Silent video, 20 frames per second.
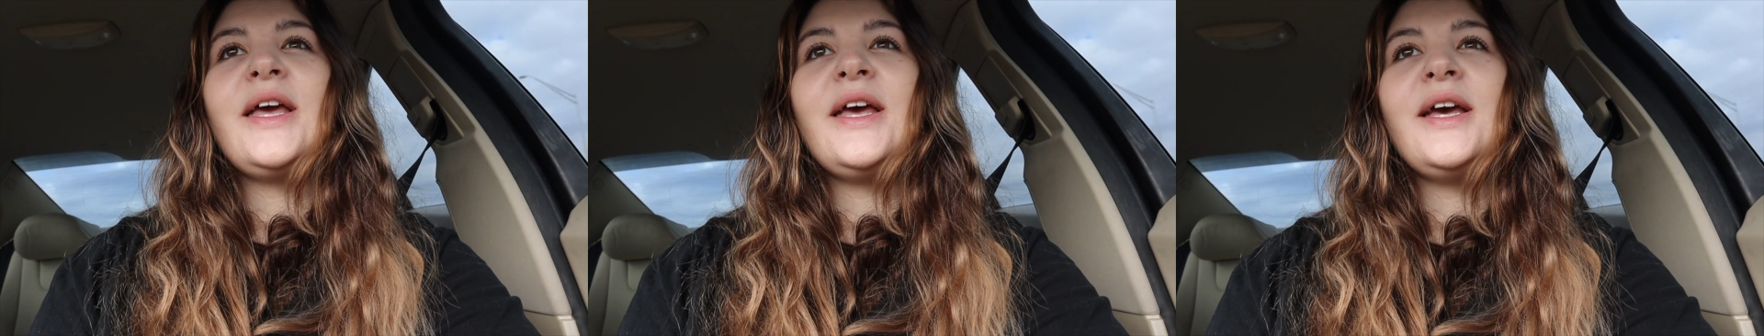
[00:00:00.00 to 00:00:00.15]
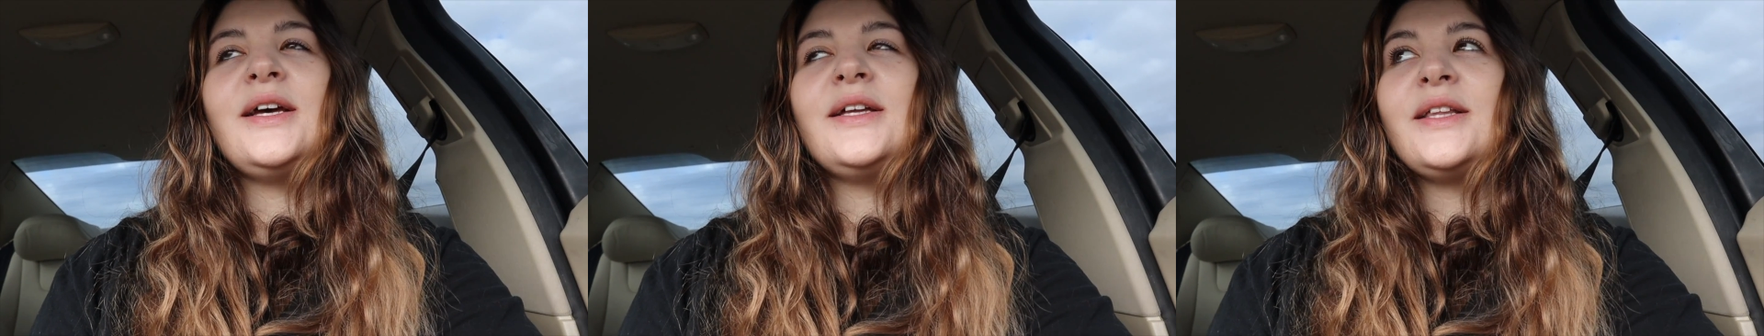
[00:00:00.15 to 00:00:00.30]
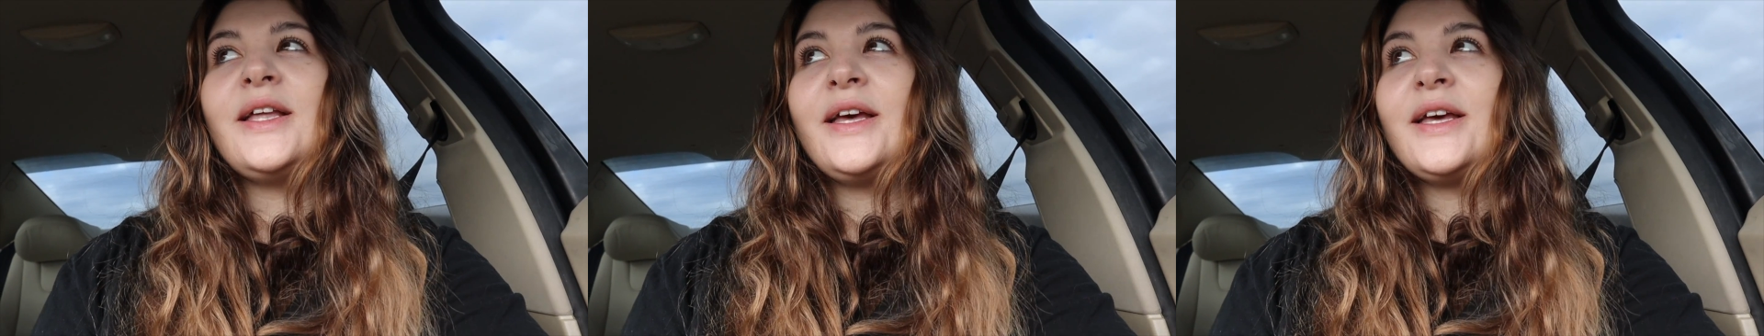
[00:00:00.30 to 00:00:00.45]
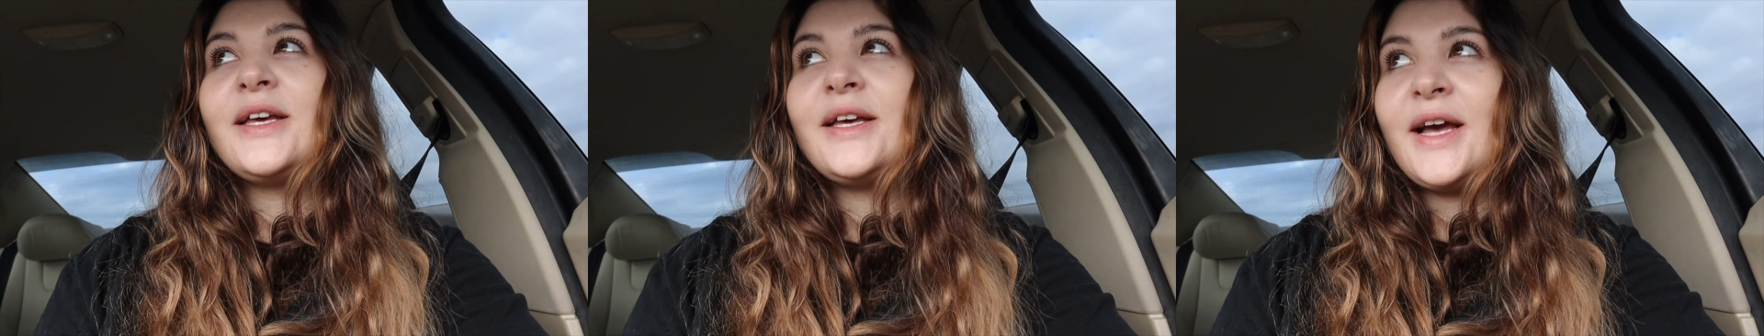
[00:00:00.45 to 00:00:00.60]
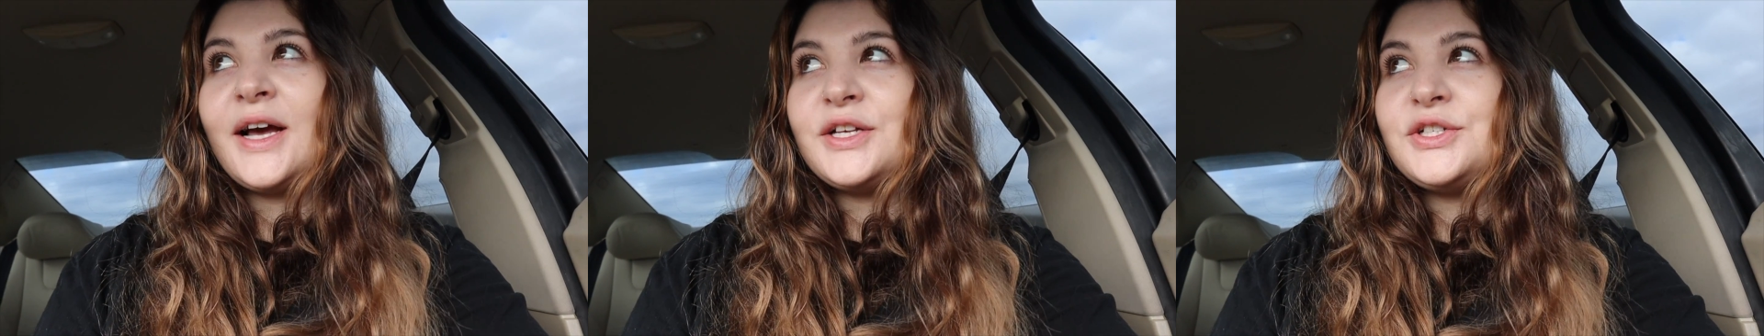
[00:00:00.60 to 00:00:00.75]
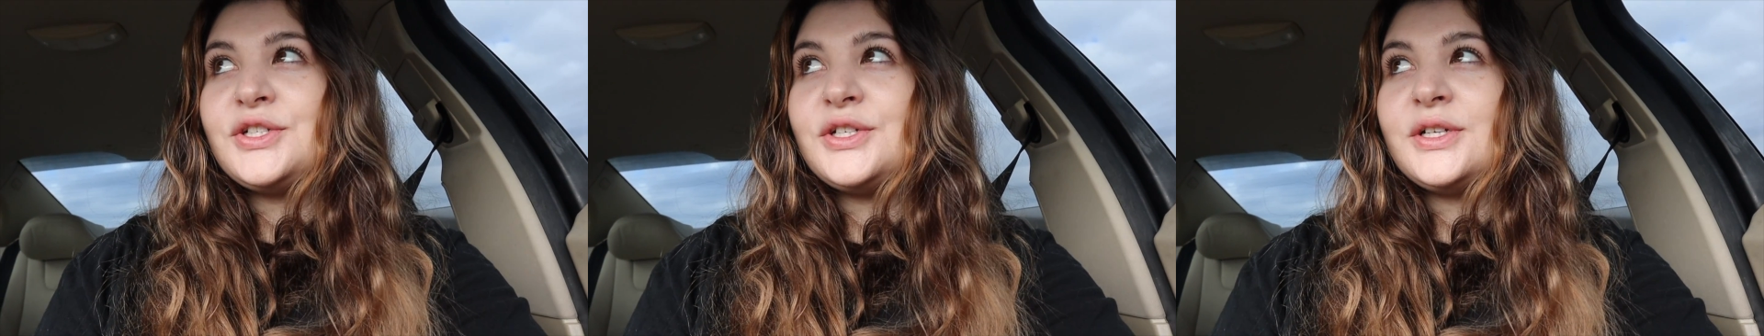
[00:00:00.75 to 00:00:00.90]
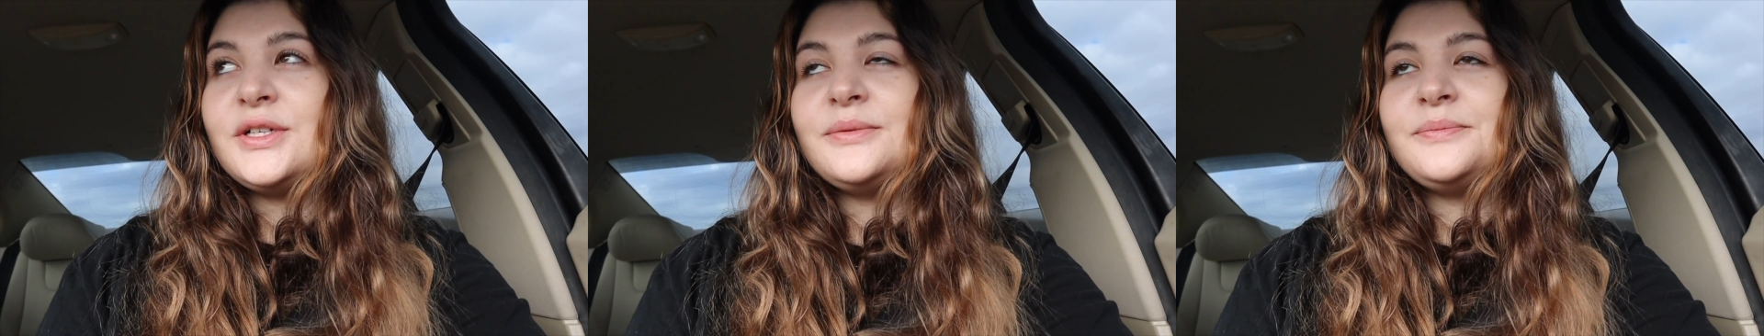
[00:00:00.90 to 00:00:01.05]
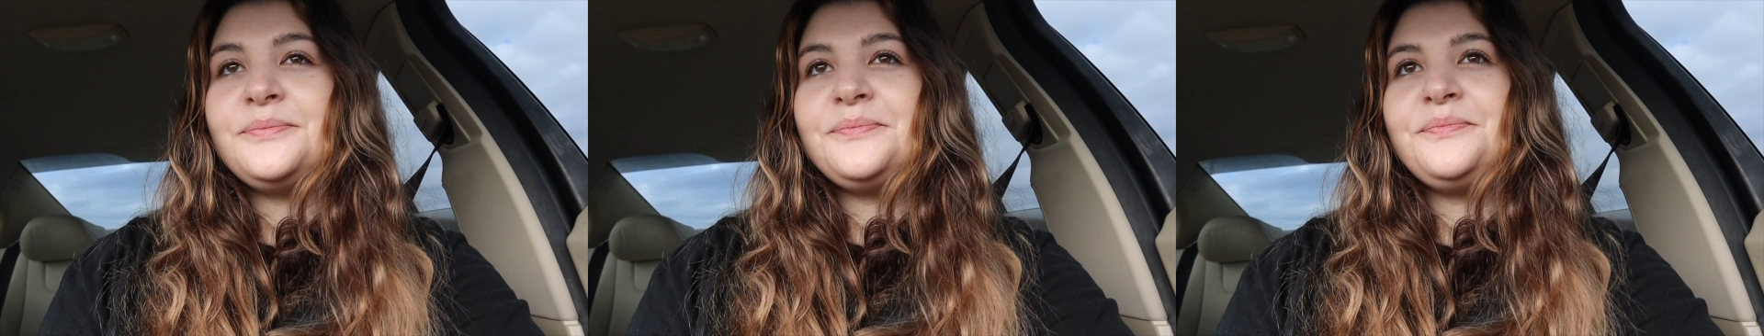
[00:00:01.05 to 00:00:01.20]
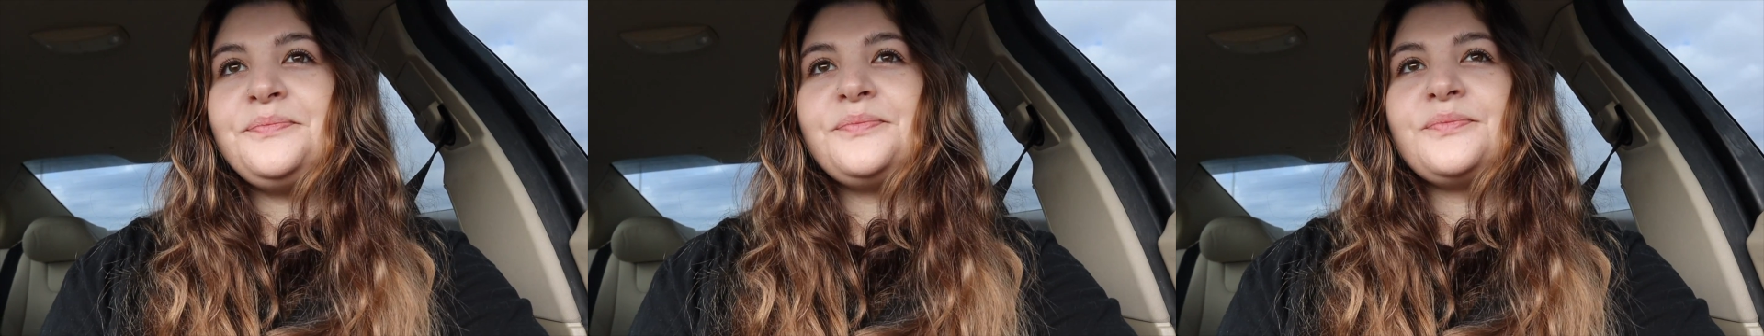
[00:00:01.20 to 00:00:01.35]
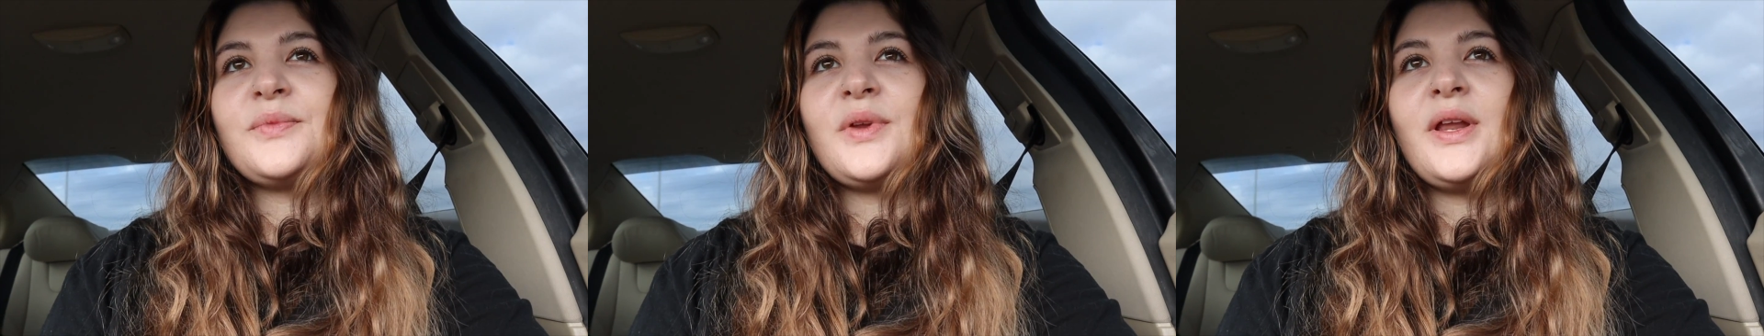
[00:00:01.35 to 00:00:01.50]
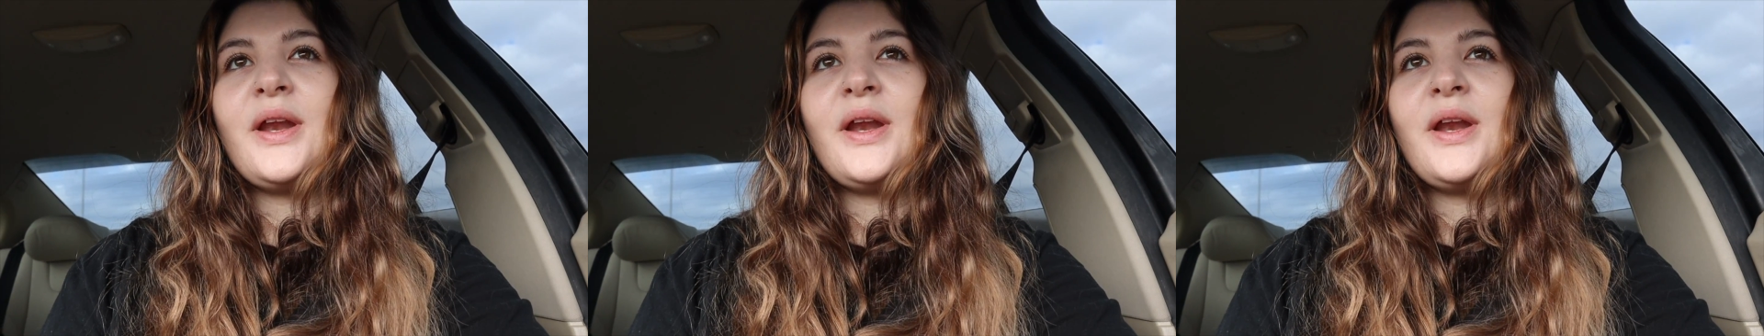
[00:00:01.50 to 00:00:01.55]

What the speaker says: can't like catch it